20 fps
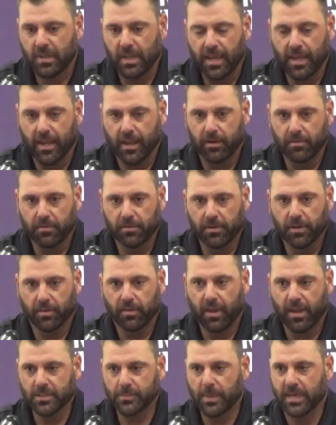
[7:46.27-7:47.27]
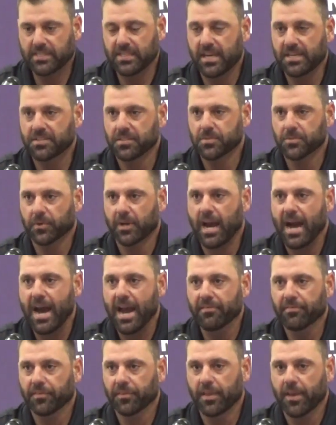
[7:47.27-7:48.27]
And, you know, the expectations were
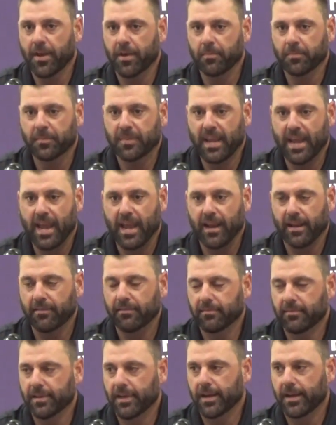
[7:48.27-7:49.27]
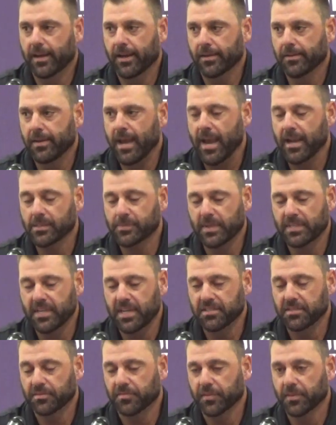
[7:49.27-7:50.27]
high for them. They had high
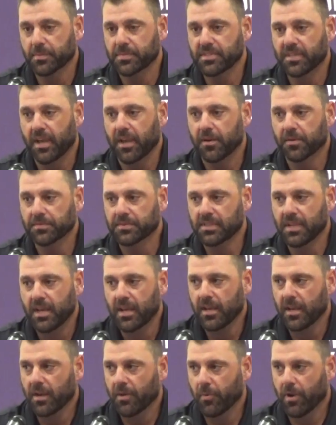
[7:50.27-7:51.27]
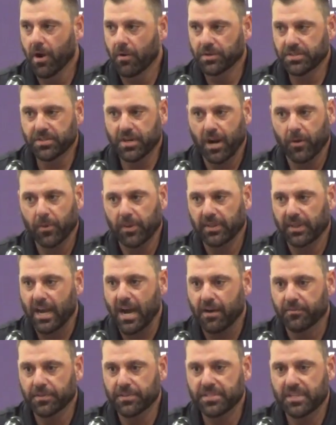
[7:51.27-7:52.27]
expectations for themselves. We always try to win the
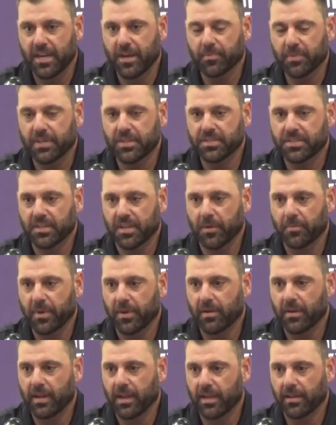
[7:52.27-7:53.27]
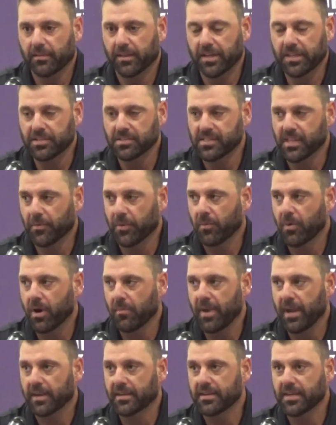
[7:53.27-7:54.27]
conference championship. And like you said, we
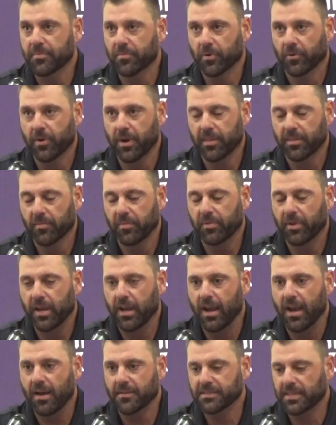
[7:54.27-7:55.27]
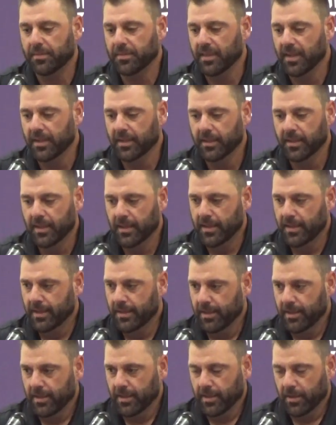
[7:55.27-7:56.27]
want to make a deeper run in the playoffs. I think
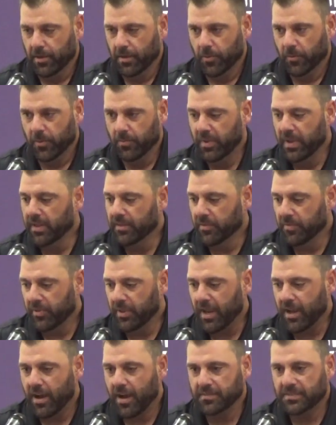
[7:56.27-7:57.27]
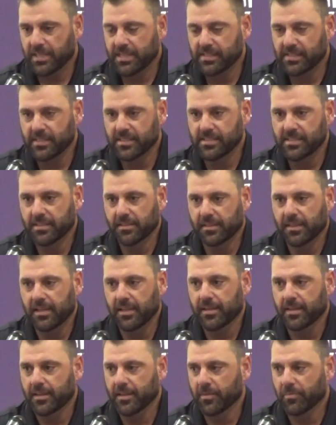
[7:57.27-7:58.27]
we've been in the playoffs
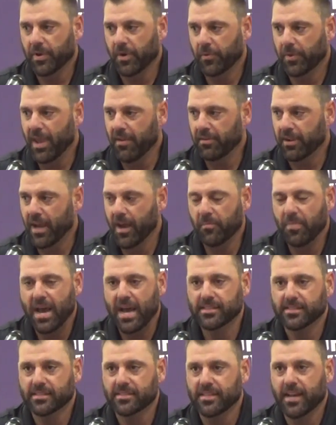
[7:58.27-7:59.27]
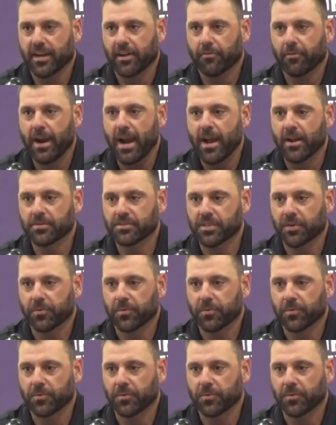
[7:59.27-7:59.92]
consistently, but we haven't gotten past the second round,